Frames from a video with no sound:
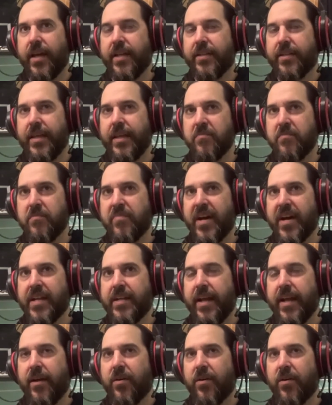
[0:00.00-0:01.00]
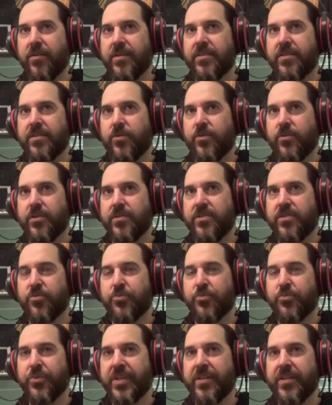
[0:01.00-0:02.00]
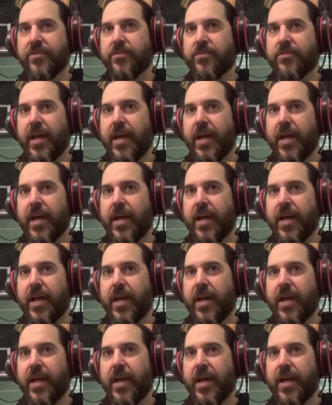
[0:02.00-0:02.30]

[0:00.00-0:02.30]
I think about it now and it's sort of surreal